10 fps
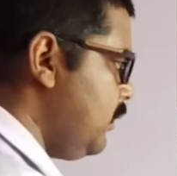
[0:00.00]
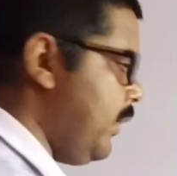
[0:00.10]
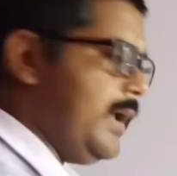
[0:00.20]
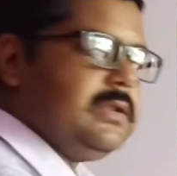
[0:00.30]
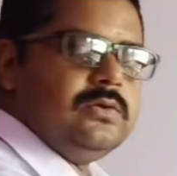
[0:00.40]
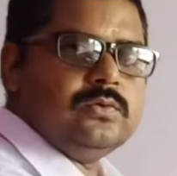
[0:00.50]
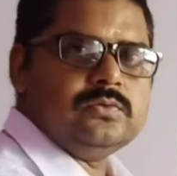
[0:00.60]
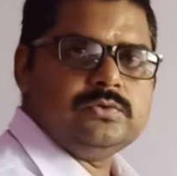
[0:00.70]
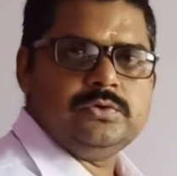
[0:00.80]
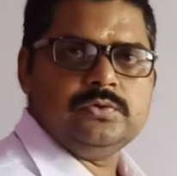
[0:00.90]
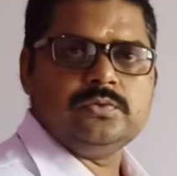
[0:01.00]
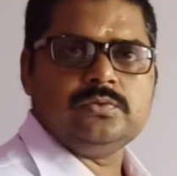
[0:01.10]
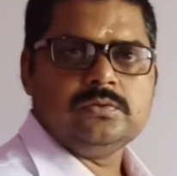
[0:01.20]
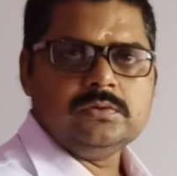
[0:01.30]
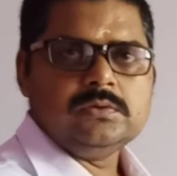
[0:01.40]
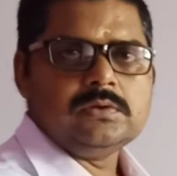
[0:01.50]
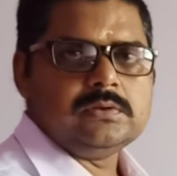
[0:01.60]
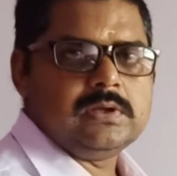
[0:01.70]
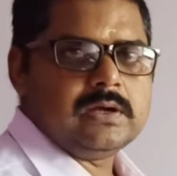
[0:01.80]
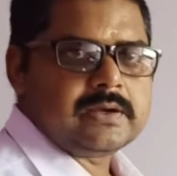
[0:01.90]
when you do
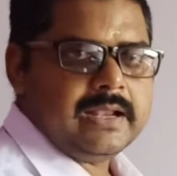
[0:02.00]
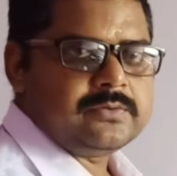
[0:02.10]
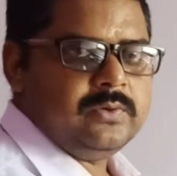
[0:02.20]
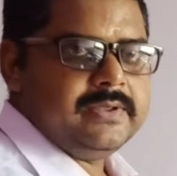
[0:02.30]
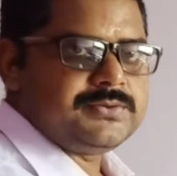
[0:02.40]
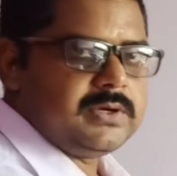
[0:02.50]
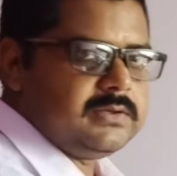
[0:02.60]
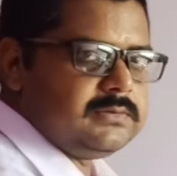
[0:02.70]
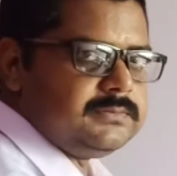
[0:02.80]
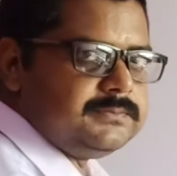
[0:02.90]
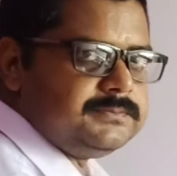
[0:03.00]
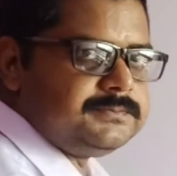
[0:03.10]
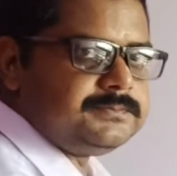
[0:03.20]
the calculation,